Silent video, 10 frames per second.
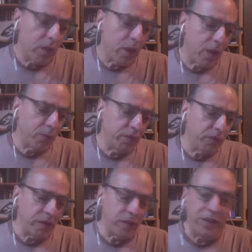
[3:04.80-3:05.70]
I
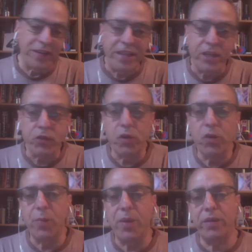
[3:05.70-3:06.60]
presented an intro
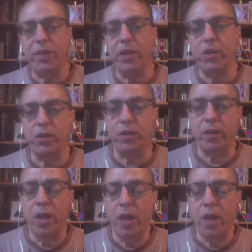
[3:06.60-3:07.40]
to meditation.